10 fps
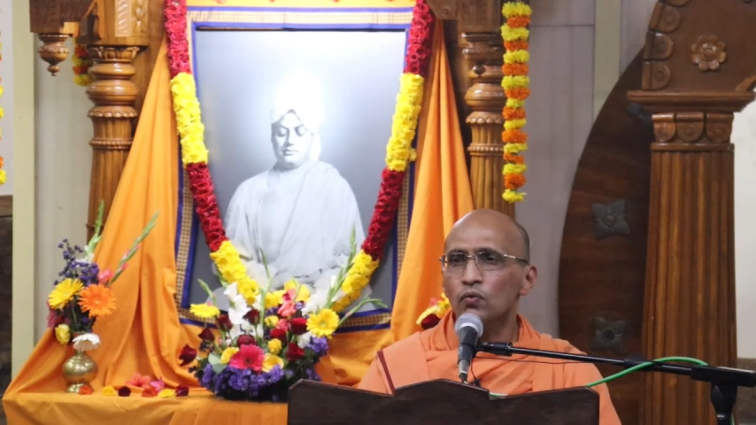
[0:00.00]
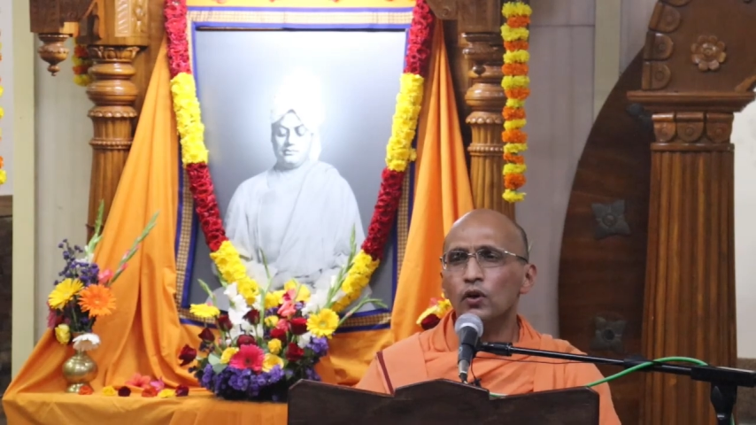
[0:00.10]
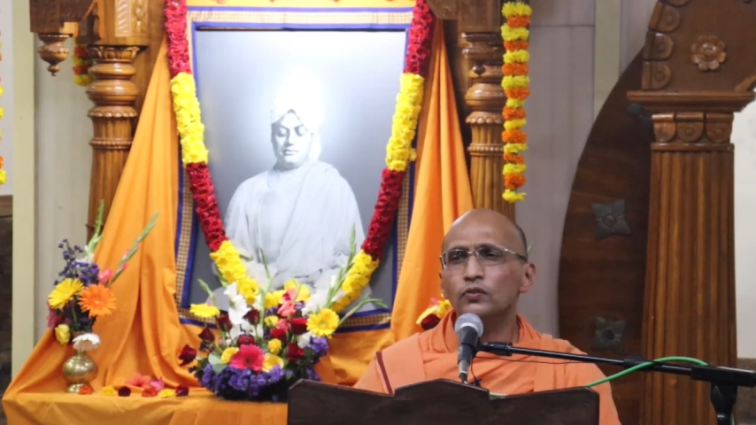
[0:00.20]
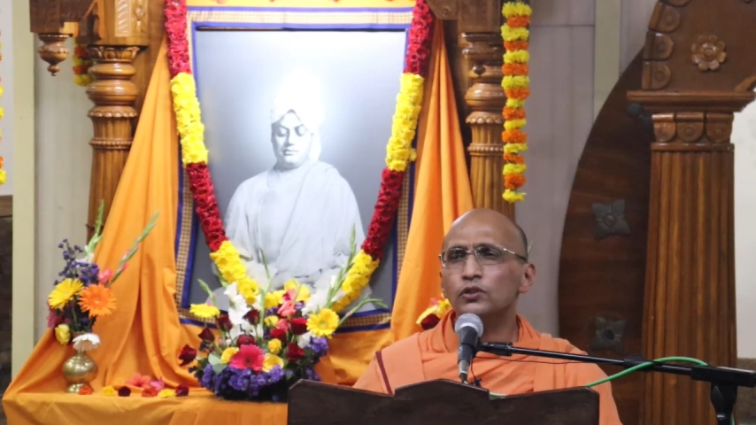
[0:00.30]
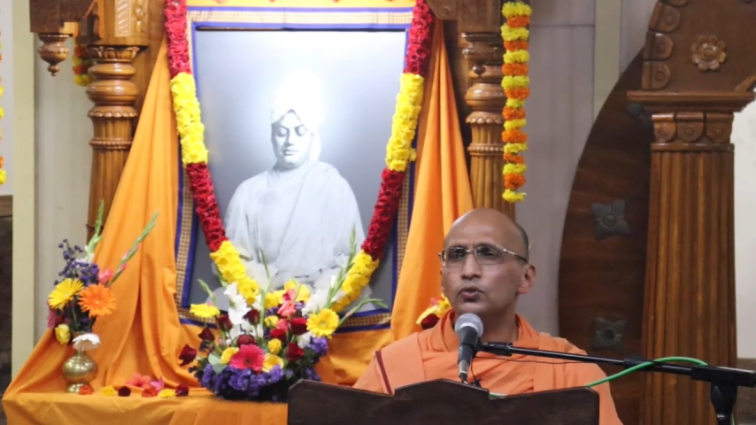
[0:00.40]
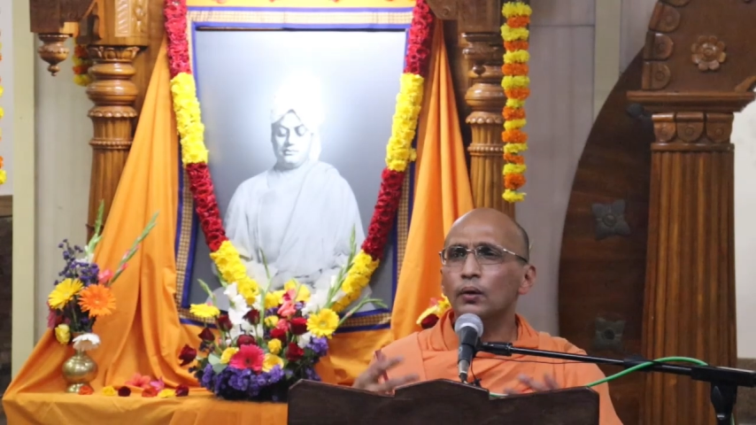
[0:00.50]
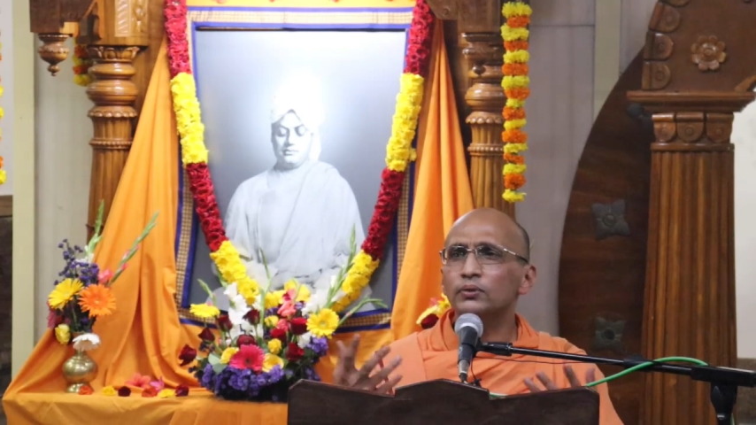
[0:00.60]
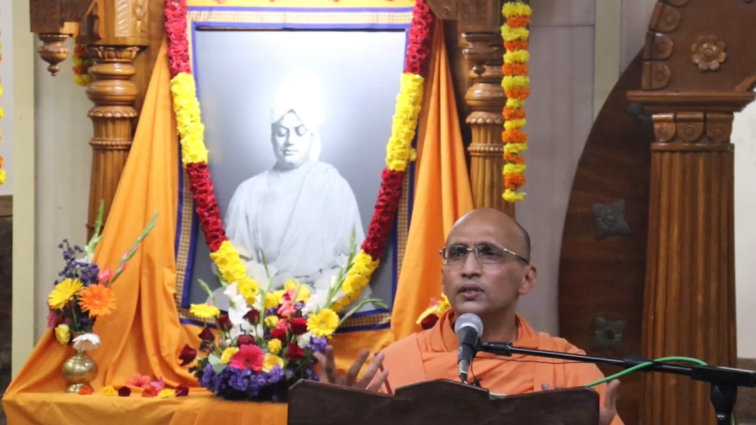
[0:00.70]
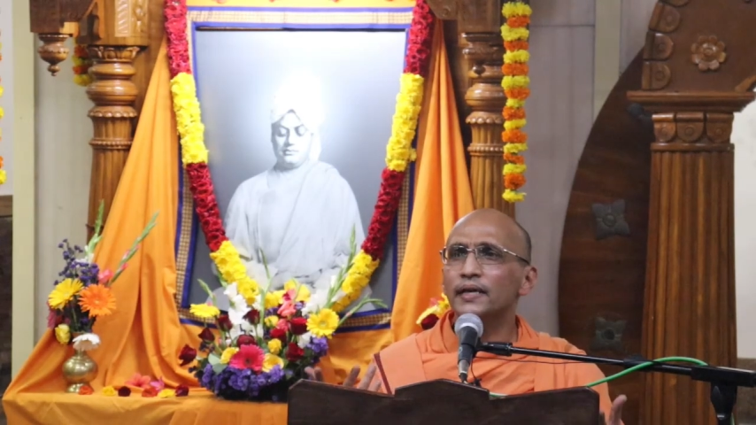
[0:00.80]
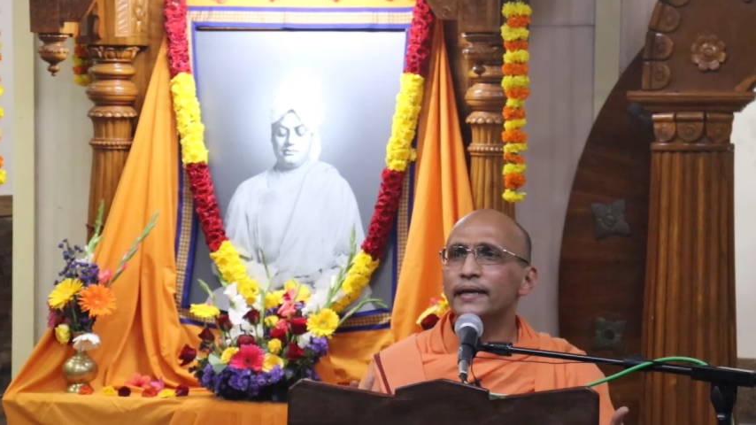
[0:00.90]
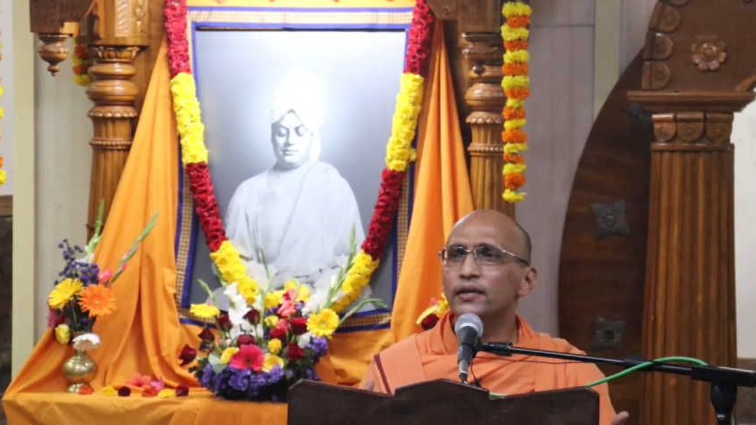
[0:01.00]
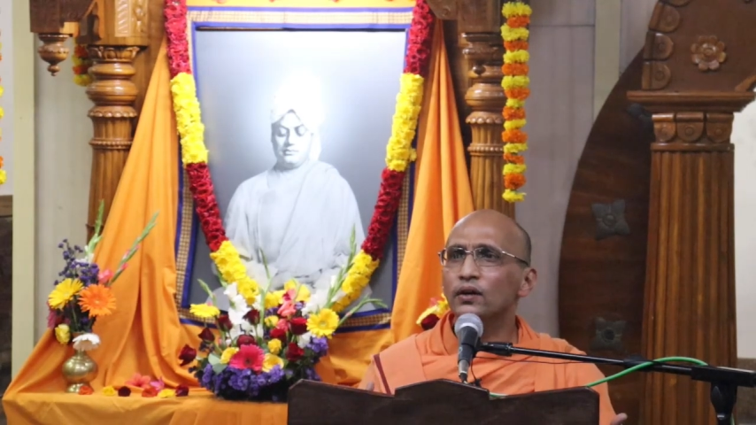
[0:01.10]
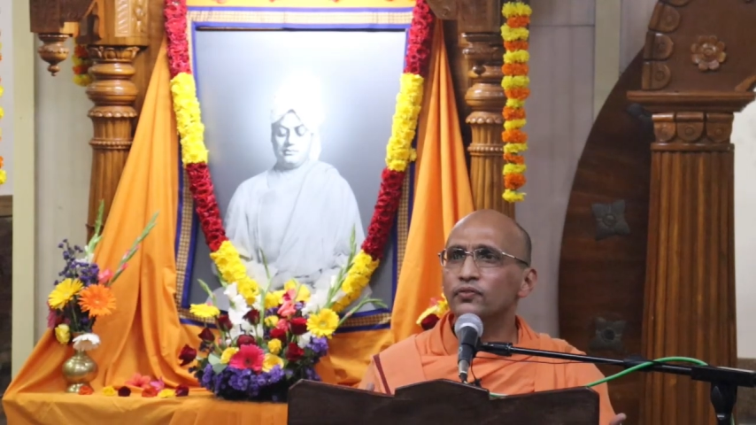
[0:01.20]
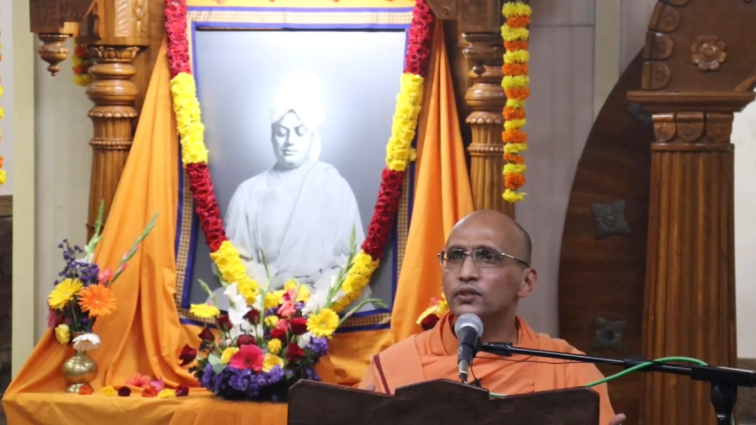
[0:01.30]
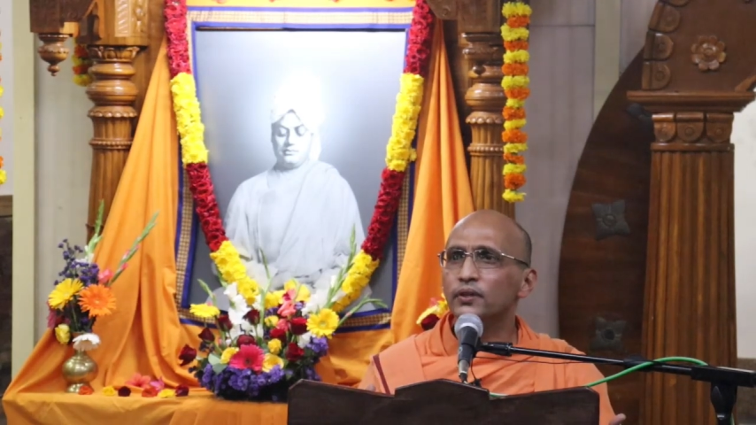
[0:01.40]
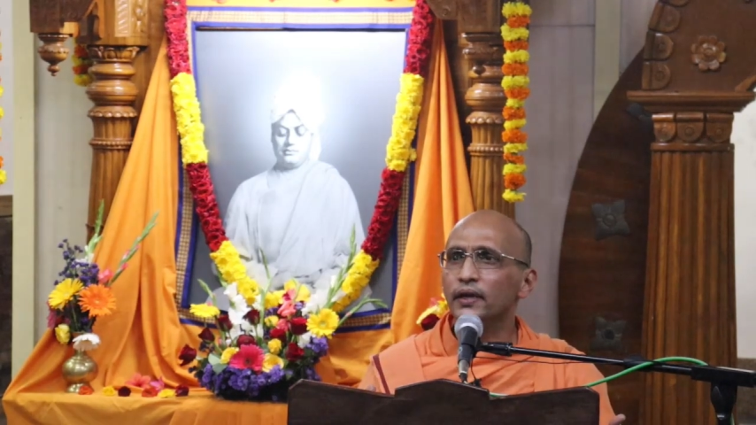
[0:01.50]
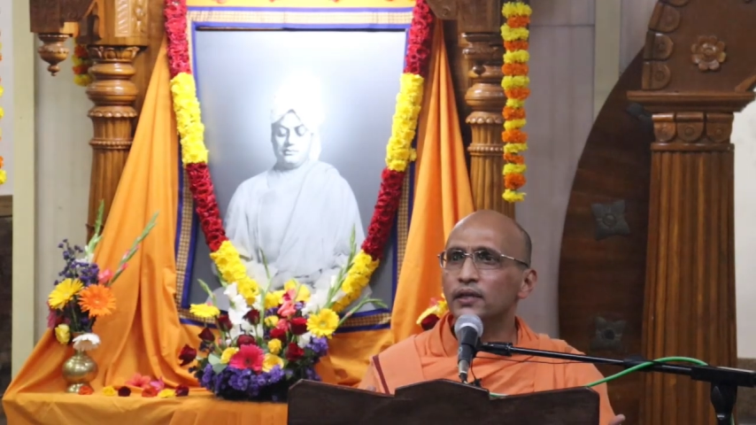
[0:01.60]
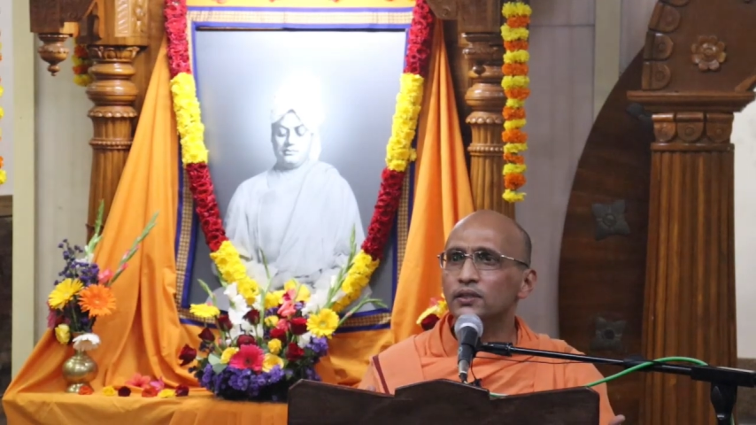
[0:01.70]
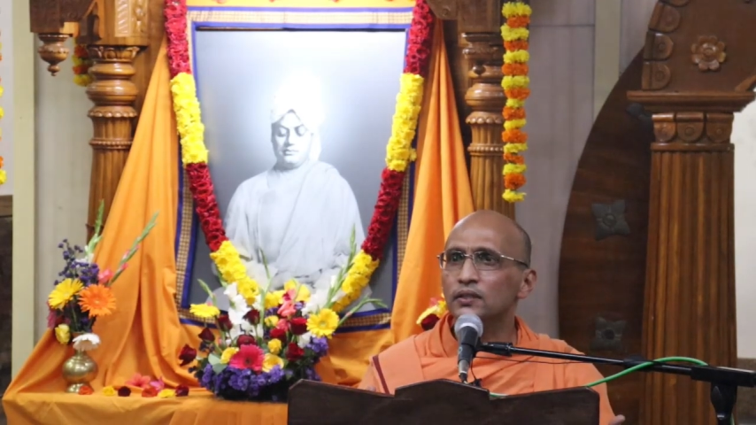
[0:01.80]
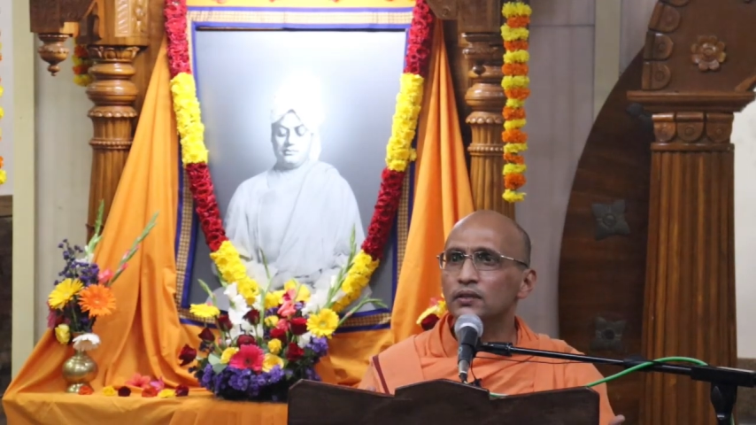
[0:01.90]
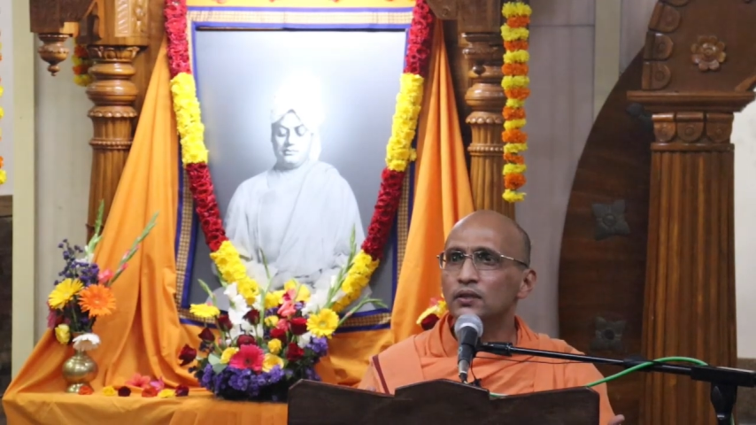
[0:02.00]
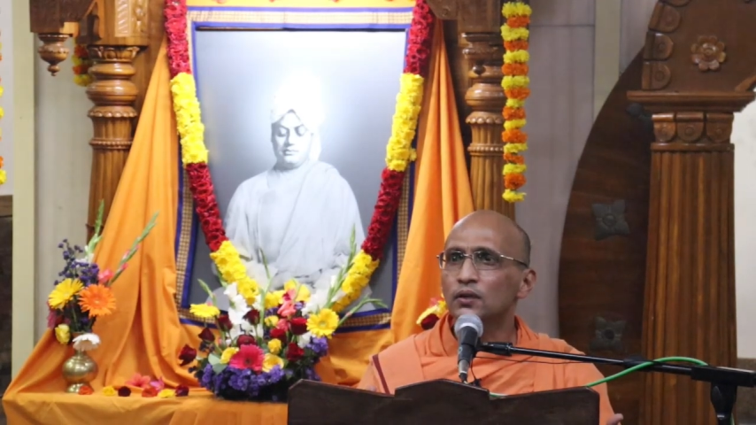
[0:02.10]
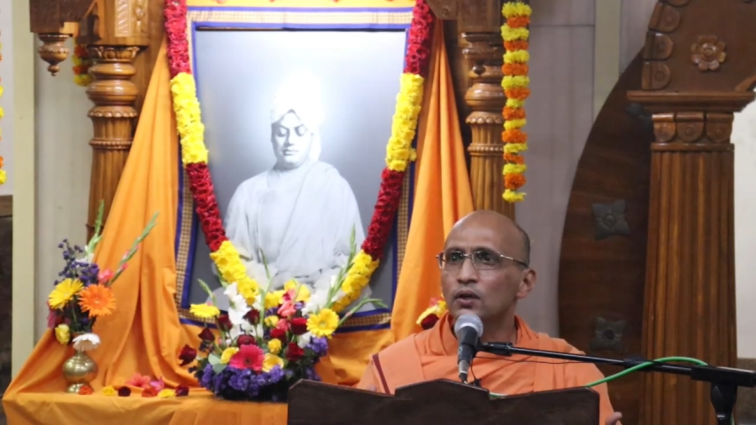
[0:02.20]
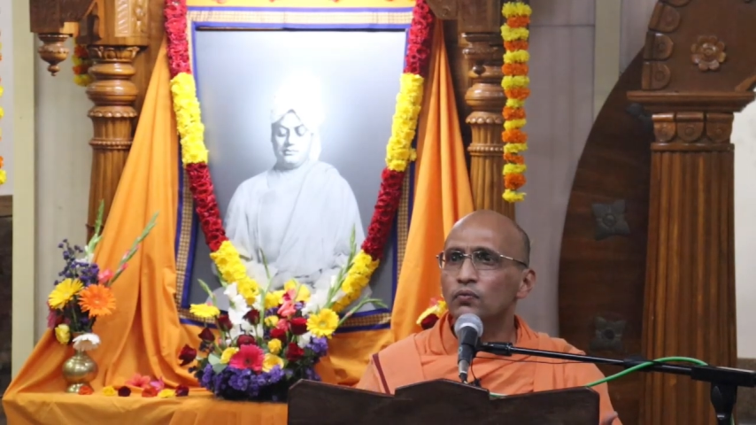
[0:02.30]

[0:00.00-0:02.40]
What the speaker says: What was Swamiji's idea of education?